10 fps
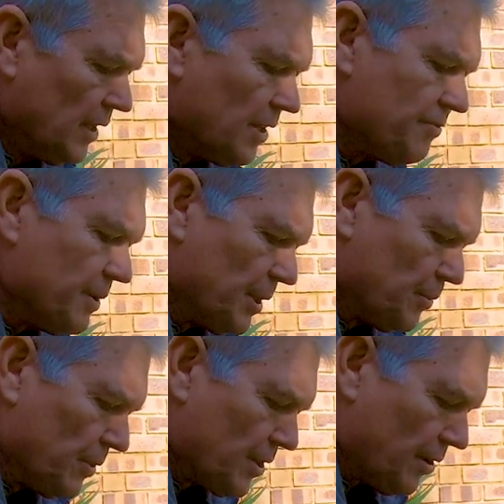The female
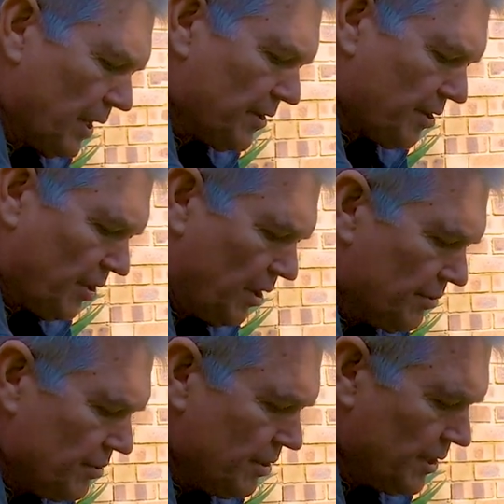will go
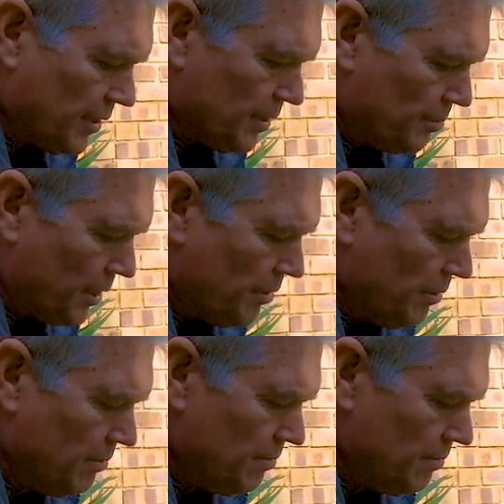underground down her burrow,